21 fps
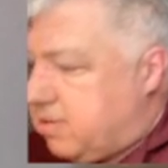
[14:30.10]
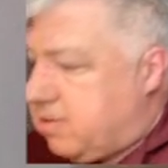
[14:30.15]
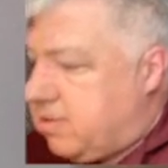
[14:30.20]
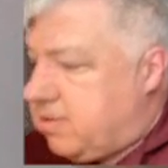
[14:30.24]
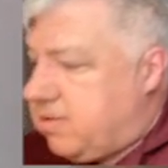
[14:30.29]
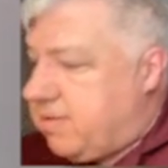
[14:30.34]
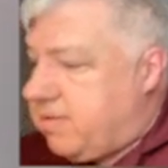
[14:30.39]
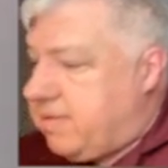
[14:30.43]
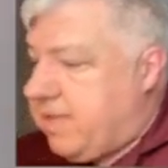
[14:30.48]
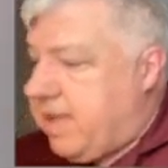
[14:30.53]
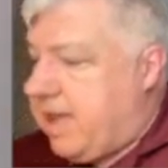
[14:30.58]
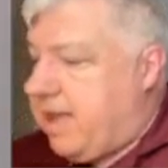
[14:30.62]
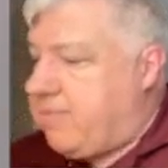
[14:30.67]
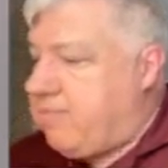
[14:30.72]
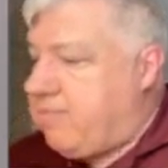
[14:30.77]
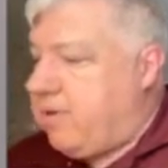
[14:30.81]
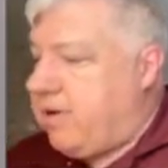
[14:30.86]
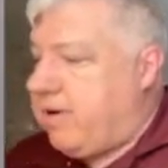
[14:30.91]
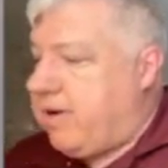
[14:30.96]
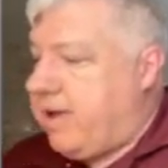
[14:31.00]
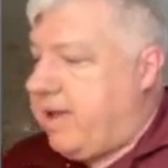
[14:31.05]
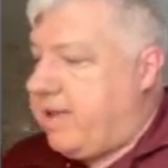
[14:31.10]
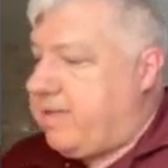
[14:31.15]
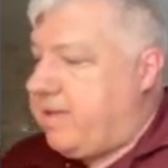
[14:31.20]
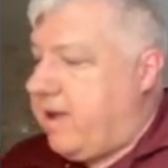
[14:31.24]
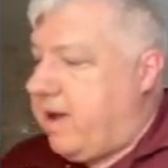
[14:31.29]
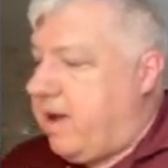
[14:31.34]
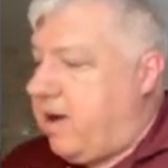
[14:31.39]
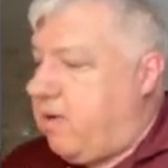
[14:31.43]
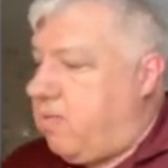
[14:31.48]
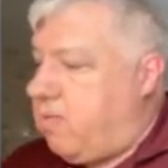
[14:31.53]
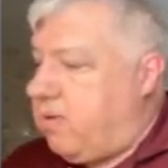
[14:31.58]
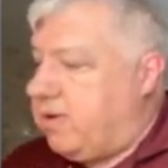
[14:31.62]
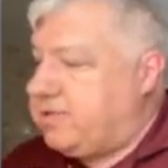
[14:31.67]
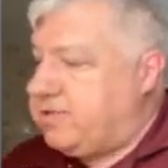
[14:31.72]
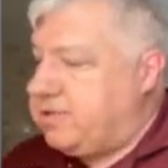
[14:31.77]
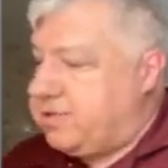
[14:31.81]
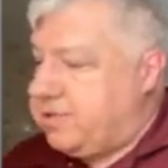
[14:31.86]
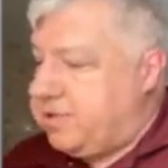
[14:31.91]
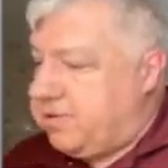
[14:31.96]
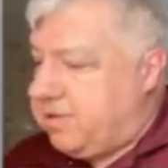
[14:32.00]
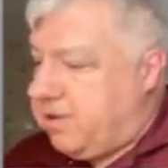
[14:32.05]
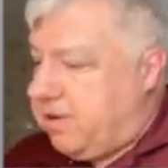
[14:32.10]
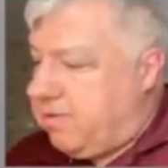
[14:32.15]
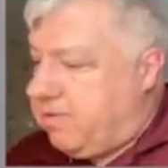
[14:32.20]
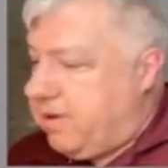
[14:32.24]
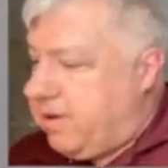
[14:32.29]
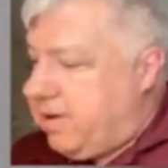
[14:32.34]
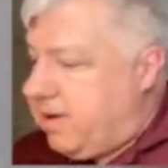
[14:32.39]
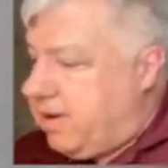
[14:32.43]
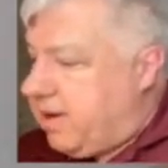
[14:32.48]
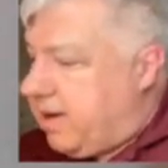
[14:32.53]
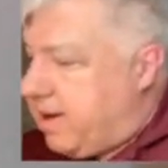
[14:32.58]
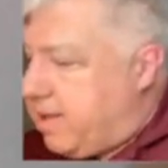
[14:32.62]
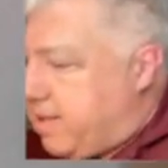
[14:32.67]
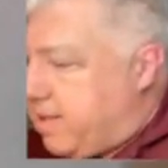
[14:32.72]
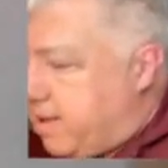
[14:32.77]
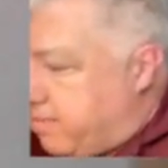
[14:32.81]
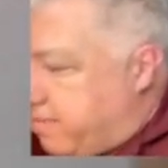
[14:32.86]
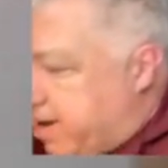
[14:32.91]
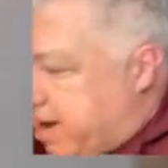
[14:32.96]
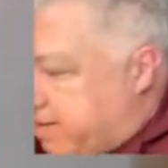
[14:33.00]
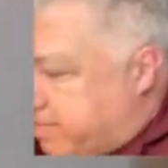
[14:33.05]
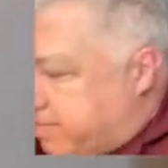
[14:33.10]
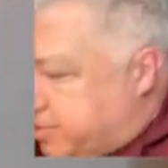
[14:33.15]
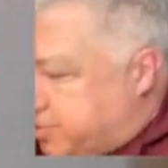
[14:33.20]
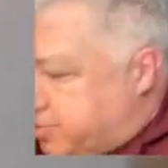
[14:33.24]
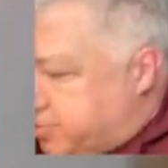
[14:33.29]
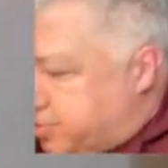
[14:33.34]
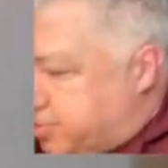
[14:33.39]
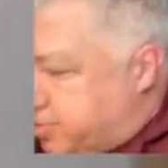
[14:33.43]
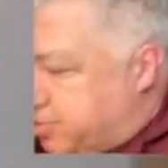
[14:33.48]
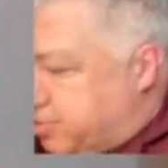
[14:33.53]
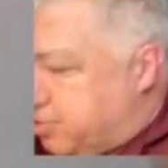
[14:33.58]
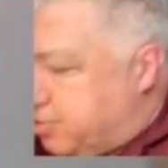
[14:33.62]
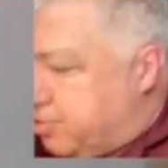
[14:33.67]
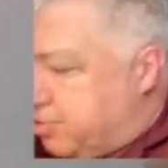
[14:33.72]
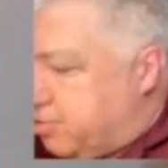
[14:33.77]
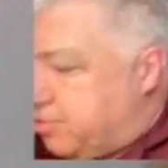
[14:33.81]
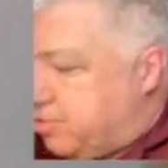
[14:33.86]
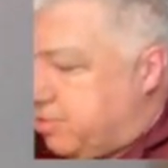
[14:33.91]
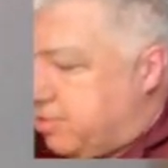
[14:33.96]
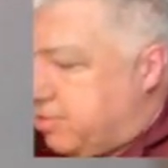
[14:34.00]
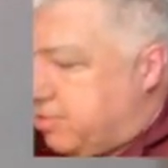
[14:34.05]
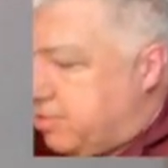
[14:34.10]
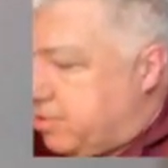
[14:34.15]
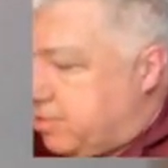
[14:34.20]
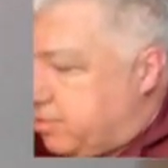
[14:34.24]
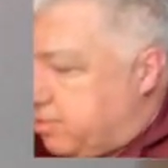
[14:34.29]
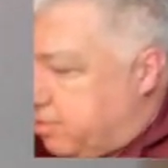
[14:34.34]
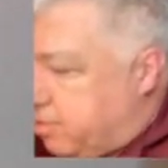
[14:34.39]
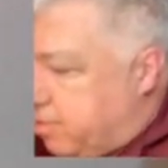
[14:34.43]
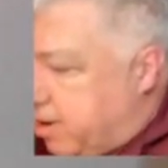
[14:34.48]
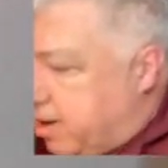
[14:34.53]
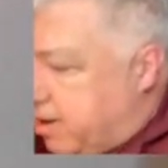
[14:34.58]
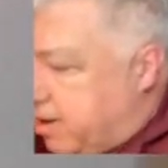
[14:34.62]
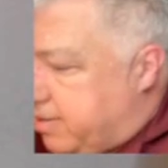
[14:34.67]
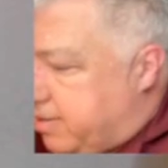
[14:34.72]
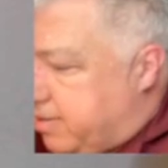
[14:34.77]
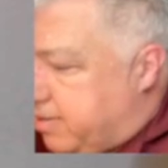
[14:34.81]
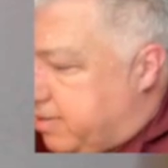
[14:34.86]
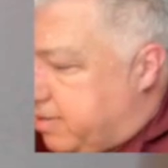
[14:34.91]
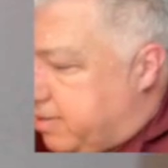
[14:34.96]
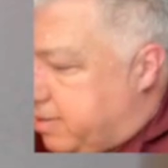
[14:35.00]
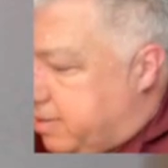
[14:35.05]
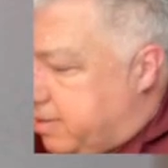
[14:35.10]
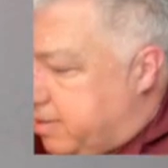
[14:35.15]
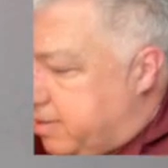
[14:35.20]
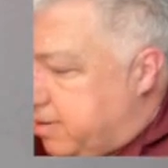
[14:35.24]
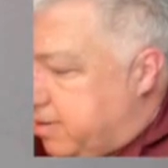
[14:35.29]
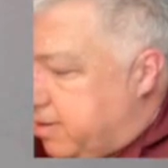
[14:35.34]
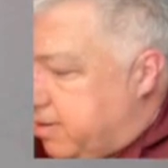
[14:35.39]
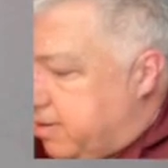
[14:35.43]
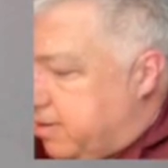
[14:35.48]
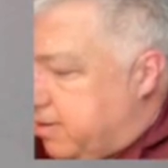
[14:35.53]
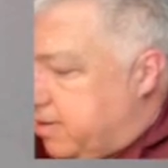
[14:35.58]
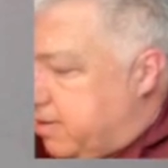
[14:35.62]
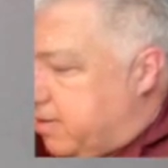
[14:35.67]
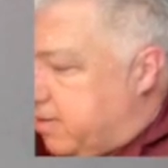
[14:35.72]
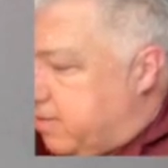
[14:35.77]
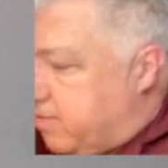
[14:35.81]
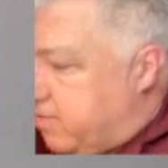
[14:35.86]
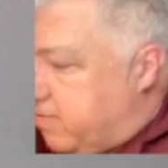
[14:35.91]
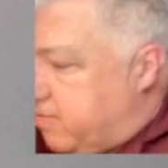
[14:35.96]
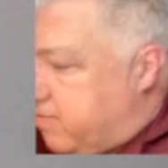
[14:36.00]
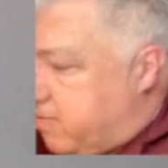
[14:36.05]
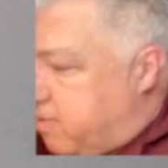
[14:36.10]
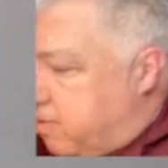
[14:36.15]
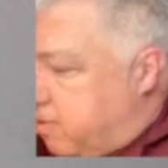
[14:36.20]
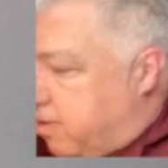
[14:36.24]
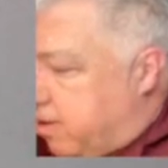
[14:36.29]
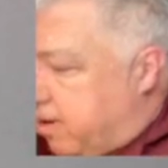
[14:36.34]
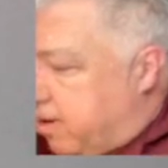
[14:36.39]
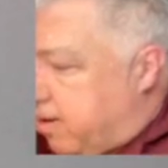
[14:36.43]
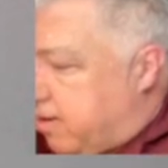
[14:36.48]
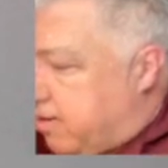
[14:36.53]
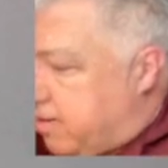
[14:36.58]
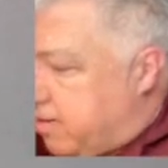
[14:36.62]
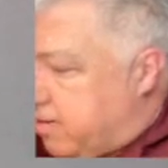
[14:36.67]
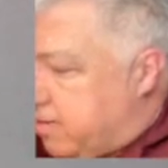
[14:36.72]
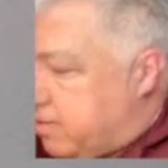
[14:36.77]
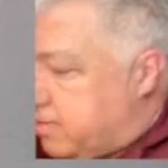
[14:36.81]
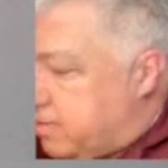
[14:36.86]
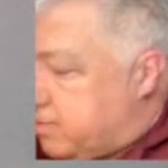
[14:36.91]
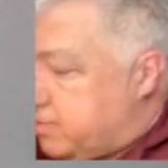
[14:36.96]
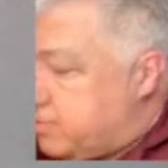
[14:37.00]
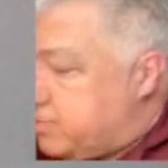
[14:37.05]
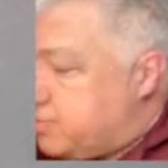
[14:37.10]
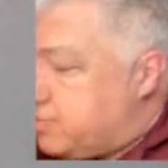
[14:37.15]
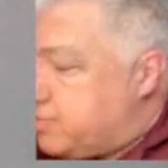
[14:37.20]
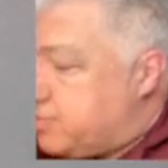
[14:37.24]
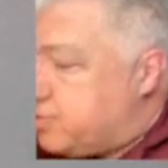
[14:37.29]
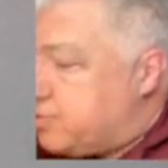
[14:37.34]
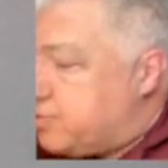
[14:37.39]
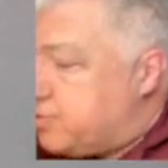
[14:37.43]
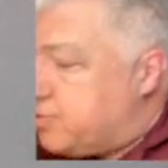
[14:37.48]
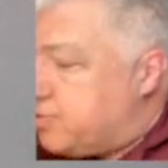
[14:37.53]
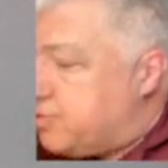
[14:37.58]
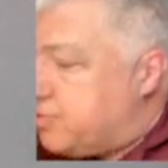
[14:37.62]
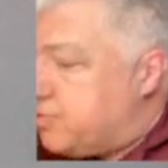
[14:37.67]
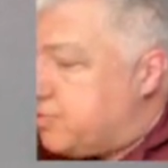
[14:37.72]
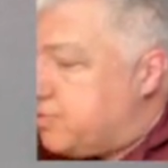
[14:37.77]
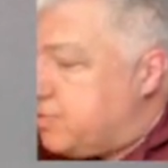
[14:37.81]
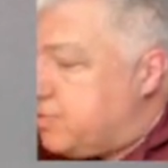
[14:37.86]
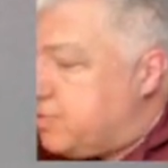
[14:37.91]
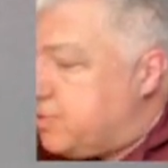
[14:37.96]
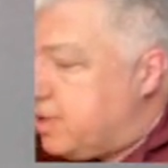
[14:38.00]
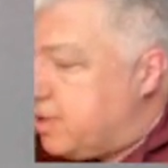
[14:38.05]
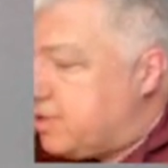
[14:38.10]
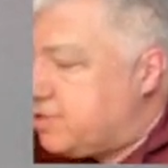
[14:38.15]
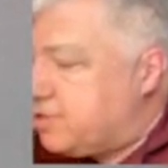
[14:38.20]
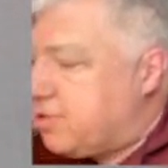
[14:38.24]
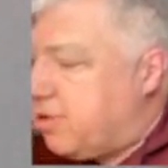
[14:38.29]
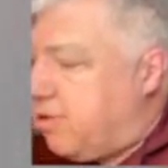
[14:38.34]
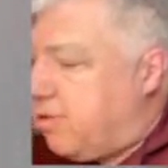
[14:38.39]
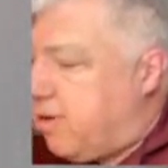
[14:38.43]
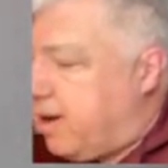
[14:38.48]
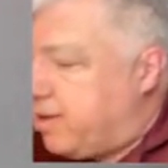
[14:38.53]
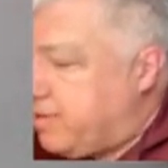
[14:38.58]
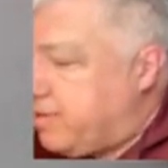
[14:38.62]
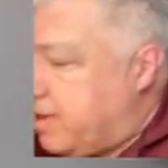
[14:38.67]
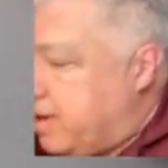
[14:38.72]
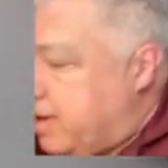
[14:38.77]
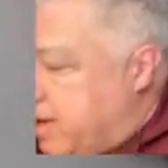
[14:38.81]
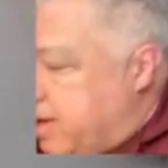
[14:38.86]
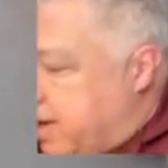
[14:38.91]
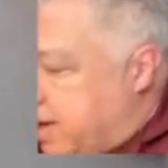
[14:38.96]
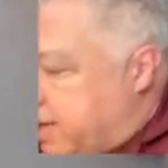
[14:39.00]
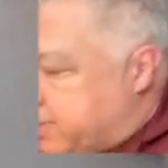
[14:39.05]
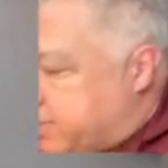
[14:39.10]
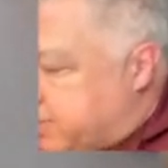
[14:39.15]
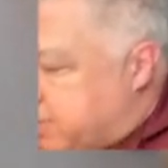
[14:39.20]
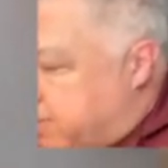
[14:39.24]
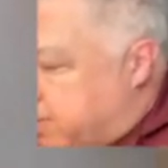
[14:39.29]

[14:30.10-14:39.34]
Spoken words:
then we're at 1, 0, and then we have a 2, 1, 4, 2, and so on. And so what's